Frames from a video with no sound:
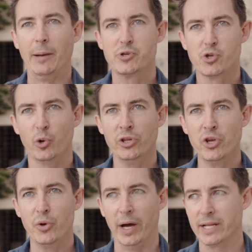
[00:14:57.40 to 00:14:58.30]
I'm sure that
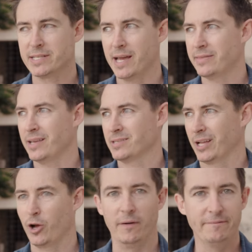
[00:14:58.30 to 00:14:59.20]
you understand things
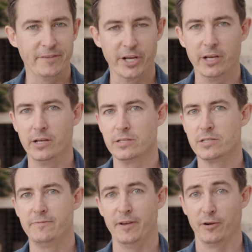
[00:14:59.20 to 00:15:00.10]
like
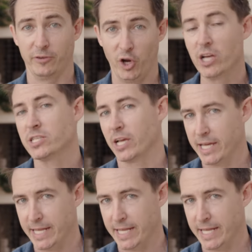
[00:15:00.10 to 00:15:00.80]
confidence, fear of loss, and